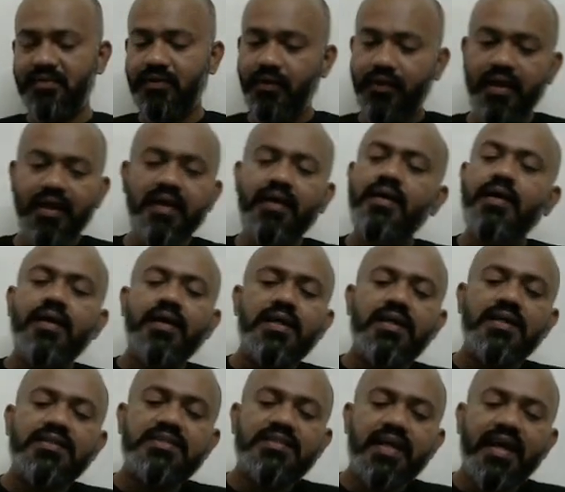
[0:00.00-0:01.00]
Okay,
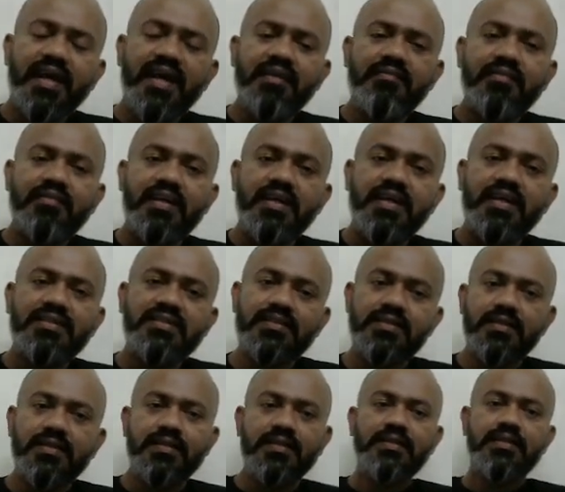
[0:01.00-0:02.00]
second one
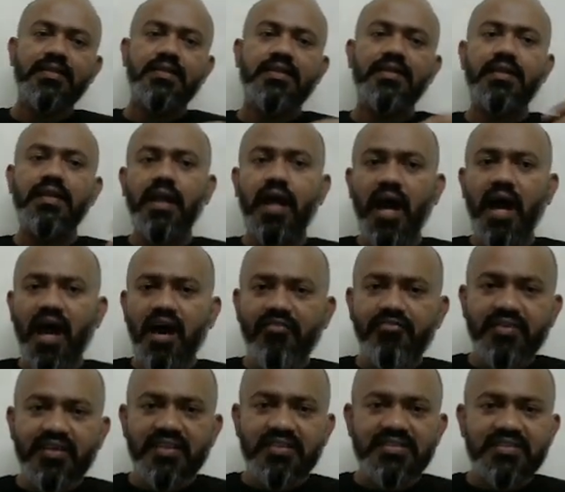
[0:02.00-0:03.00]
is the law
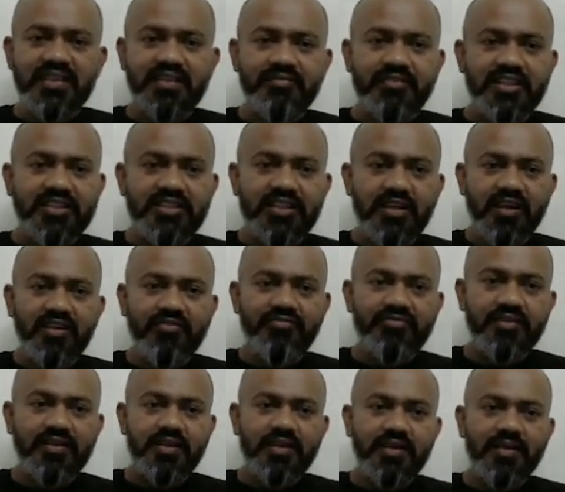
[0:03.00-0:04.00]
of conservation of
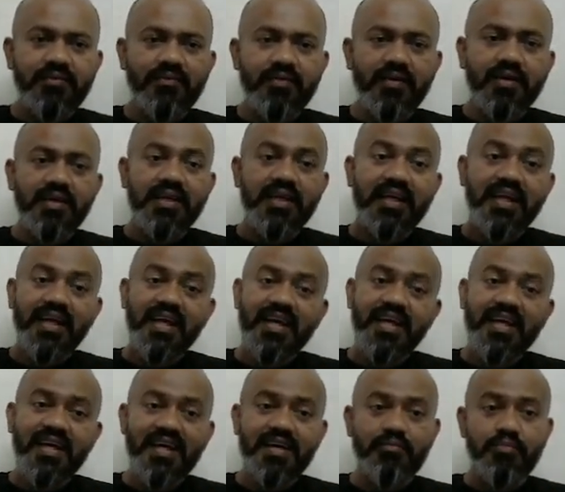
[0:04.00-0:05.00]

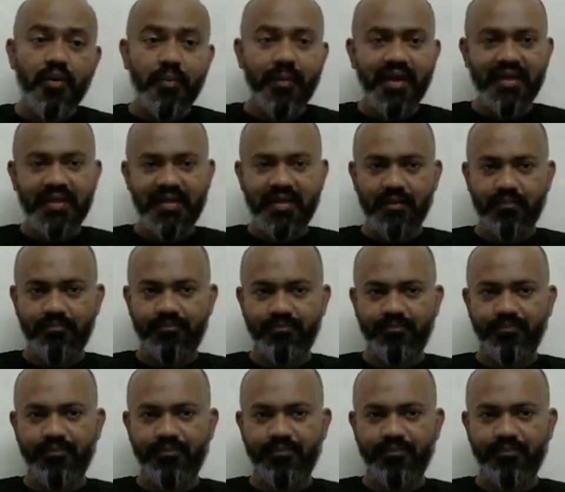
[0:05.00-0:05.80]
linear momentum.